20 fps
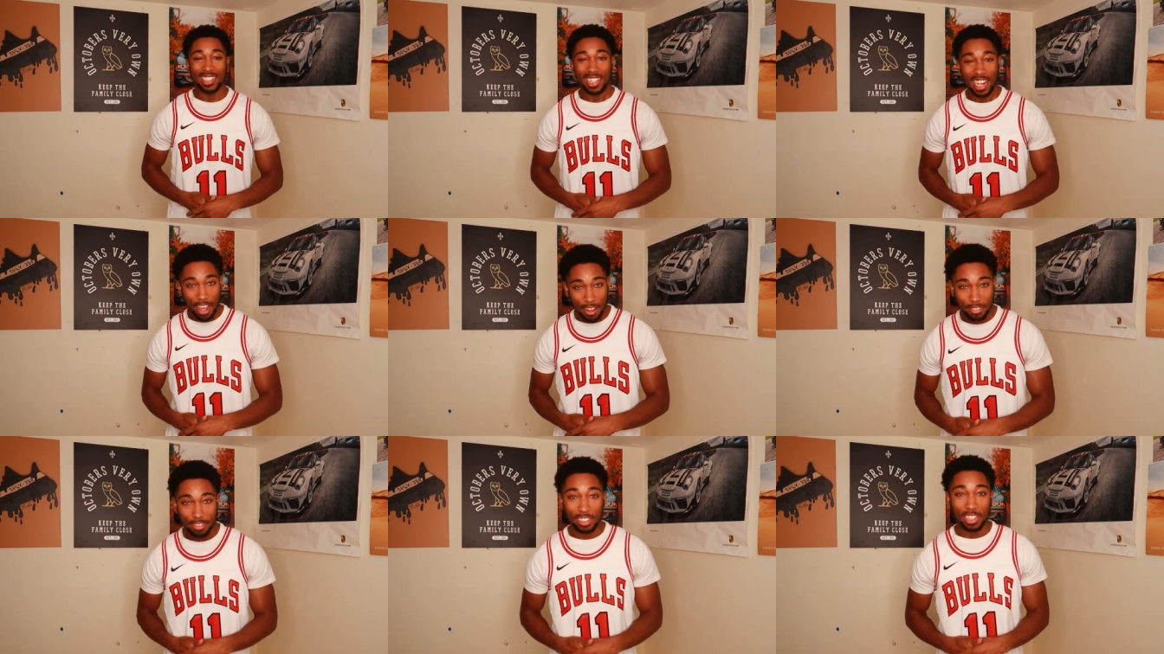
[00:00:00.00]

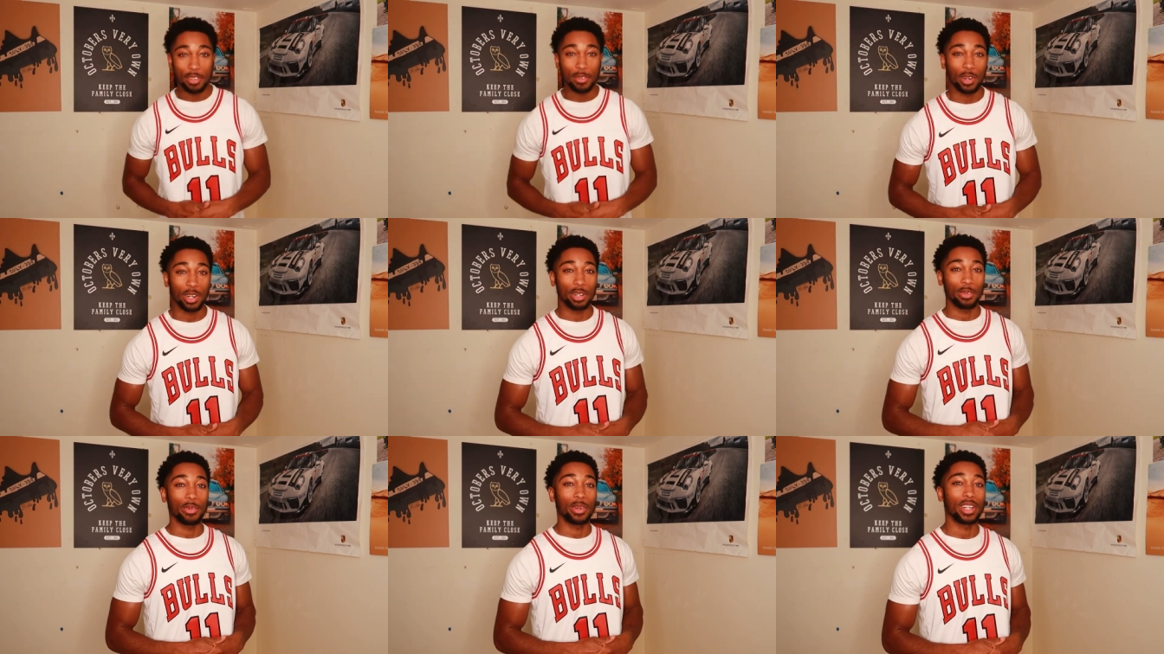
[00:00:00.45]
definitely
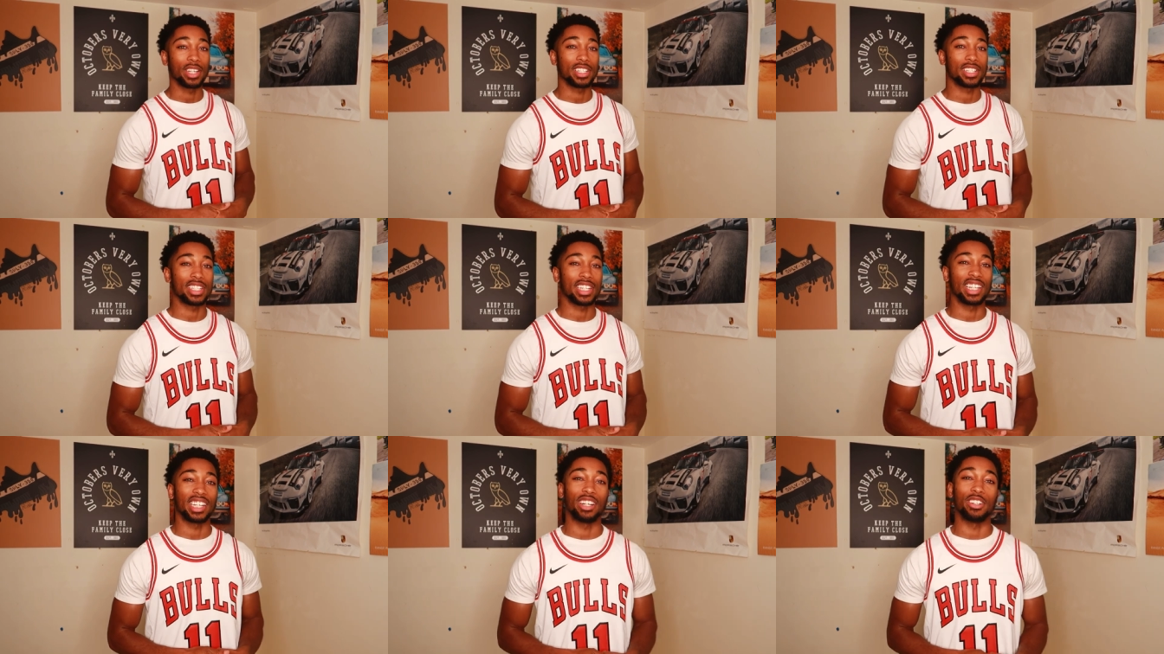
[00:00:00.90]
want to wear
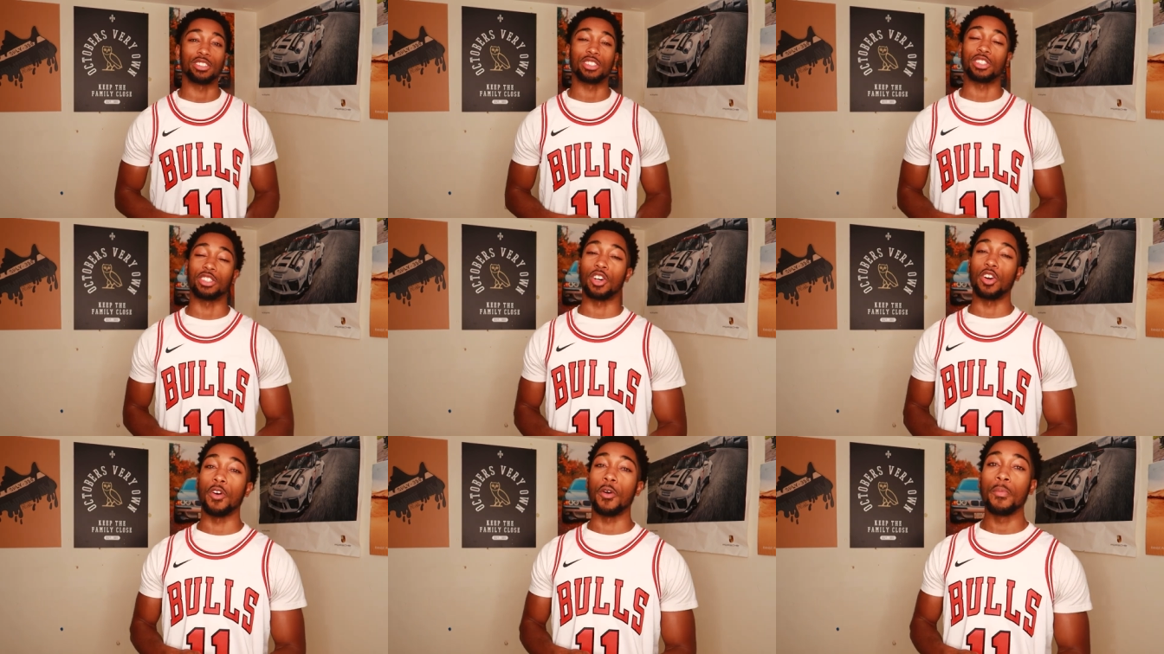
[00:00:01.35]
this thing out.
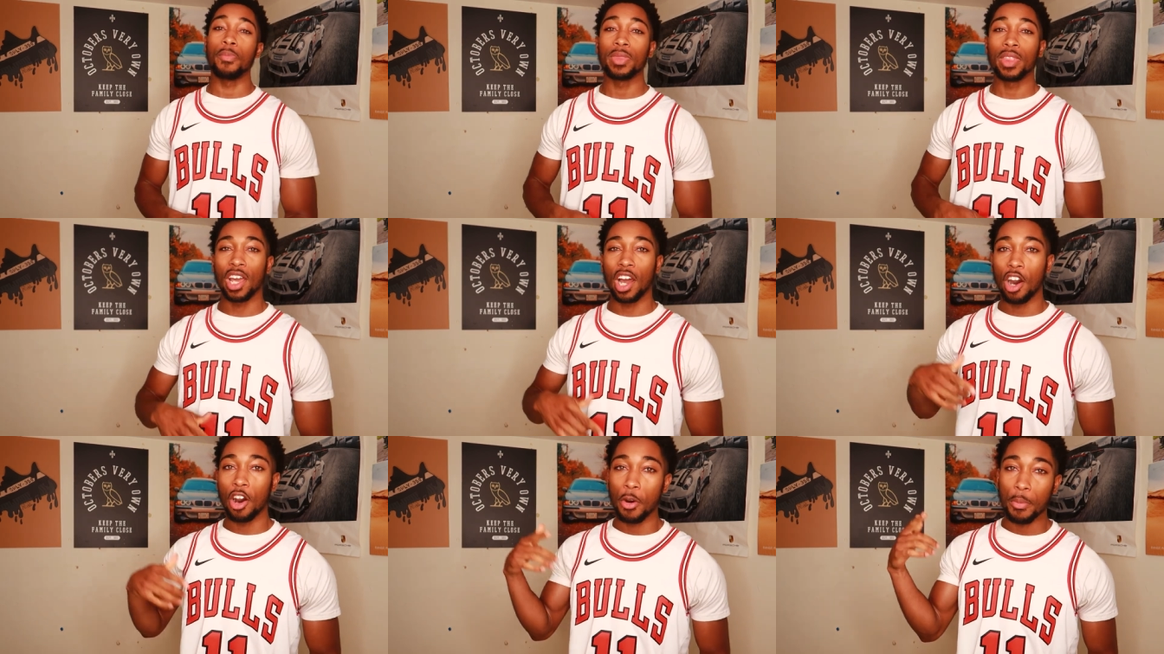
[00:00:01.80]
So
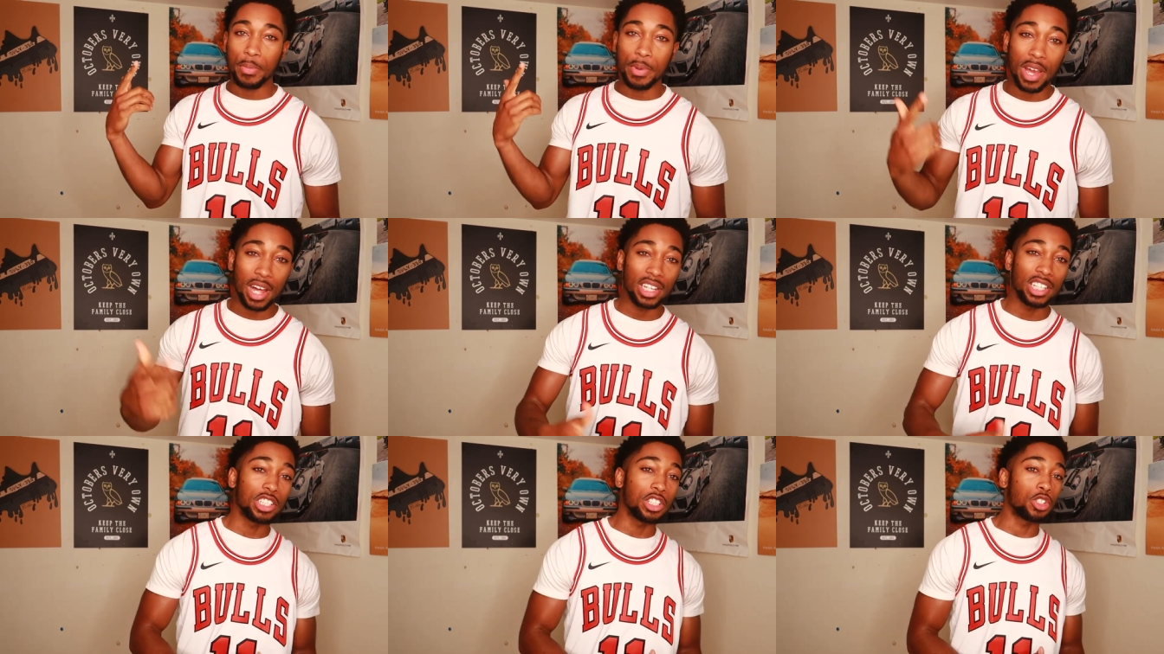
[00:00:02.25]
I hope
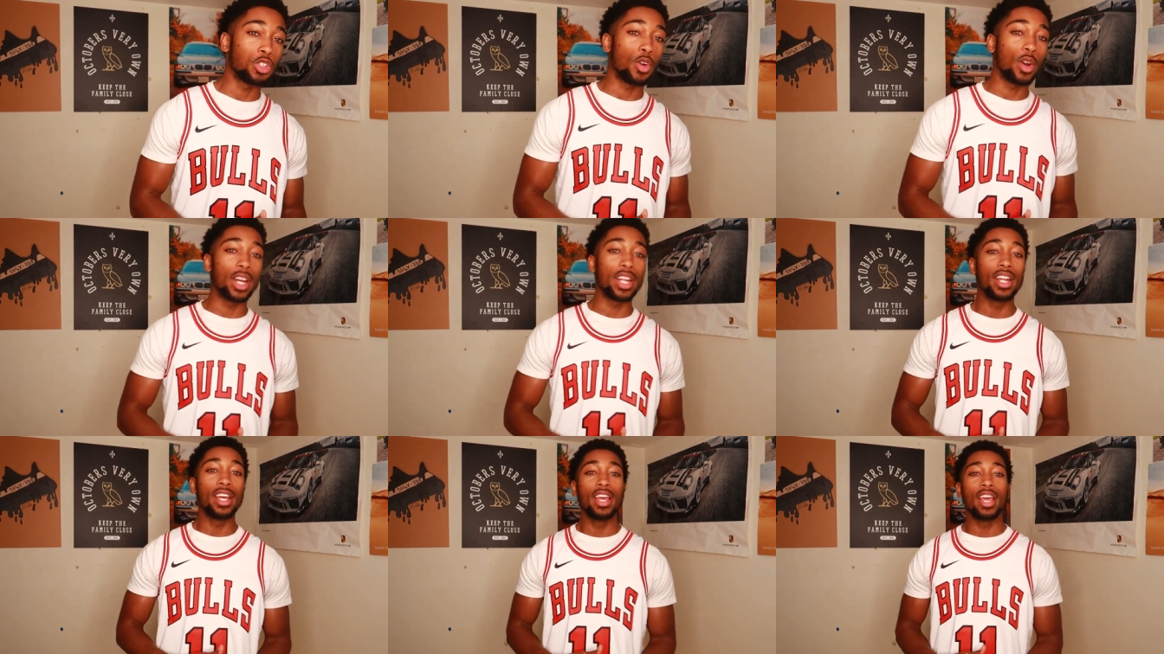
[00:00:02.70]
y'all
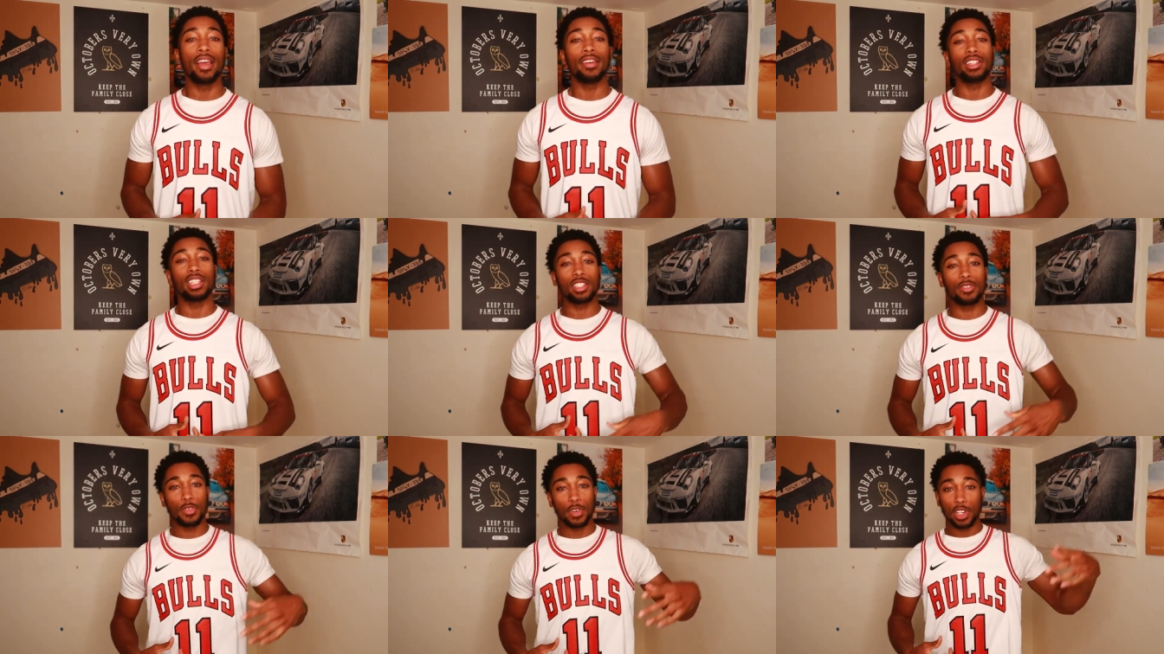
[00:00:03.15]
enjoyed.
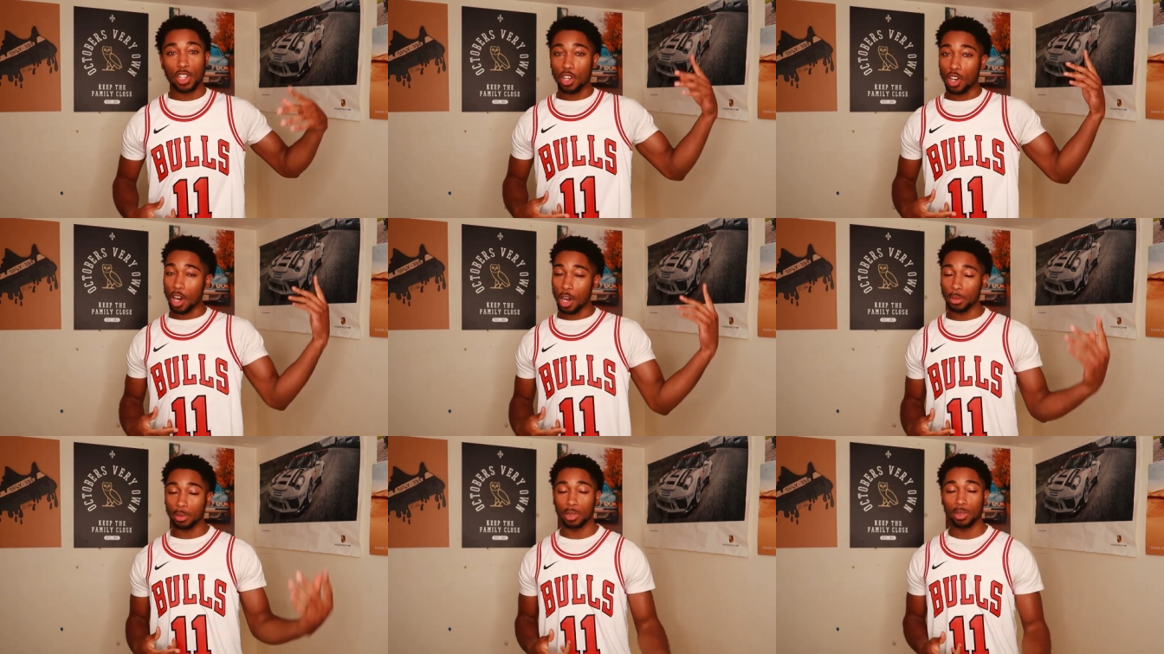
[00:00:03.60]
If this
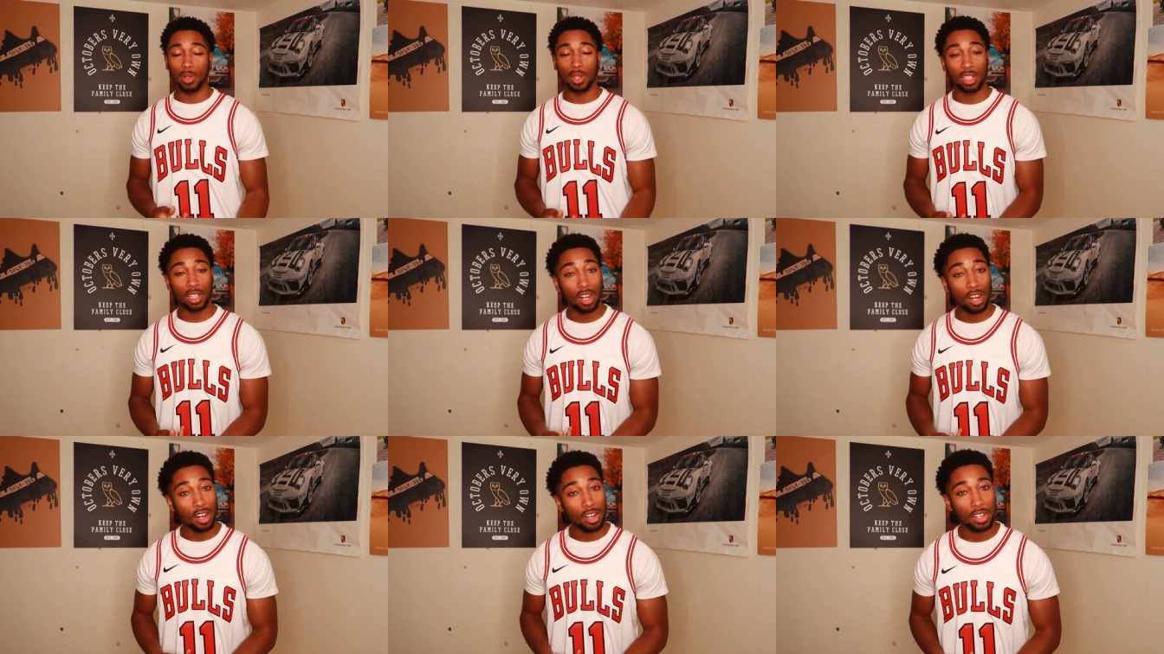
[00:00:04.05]
video helped you
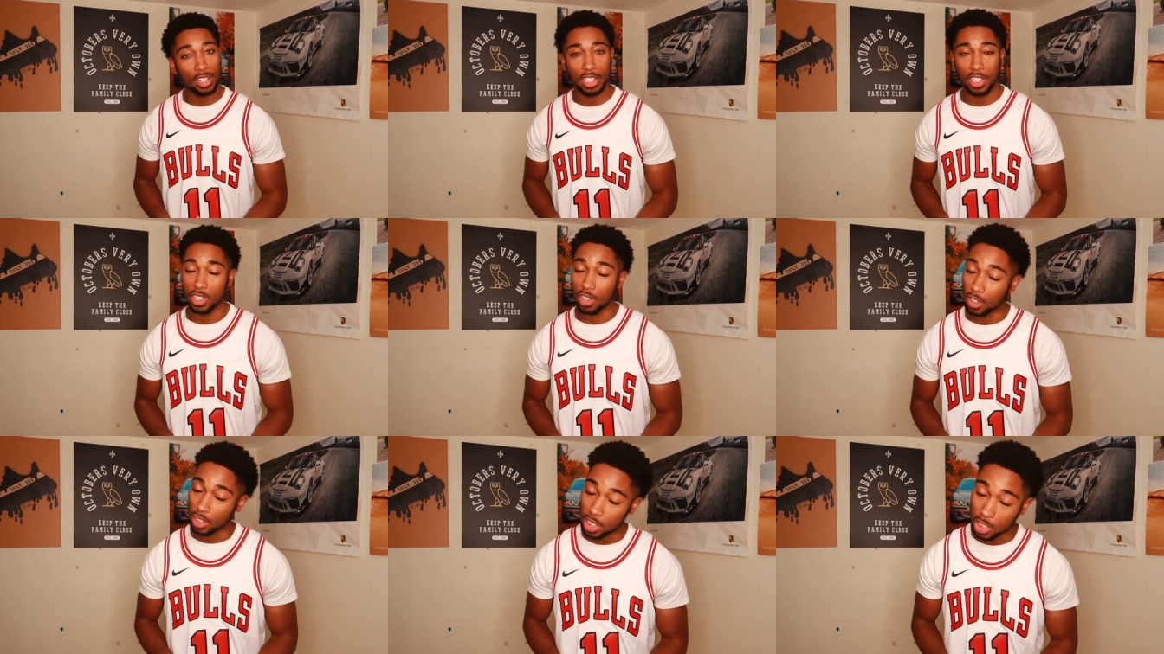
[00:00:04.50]
at all,
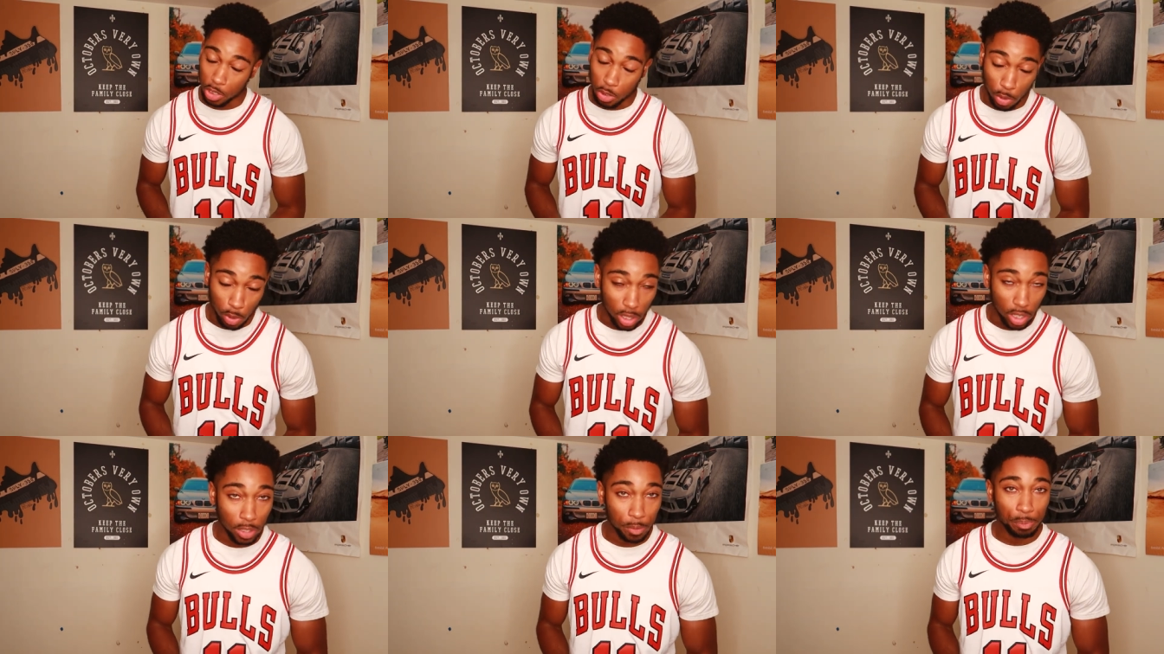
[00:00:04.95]
you know the
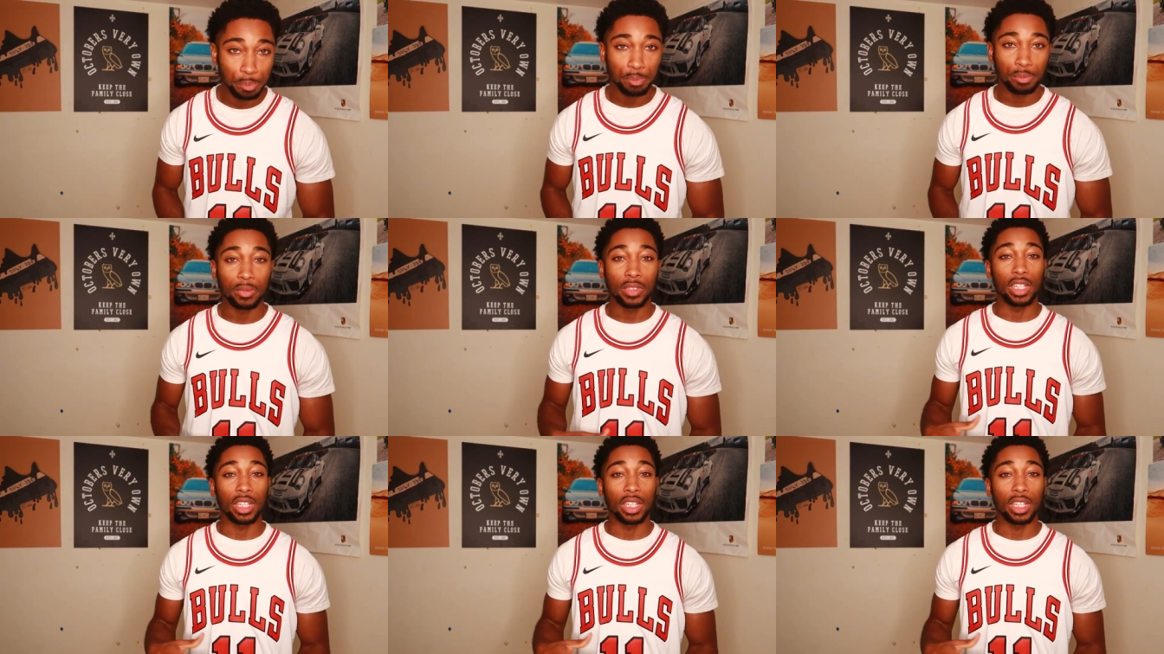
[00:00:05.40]
drill.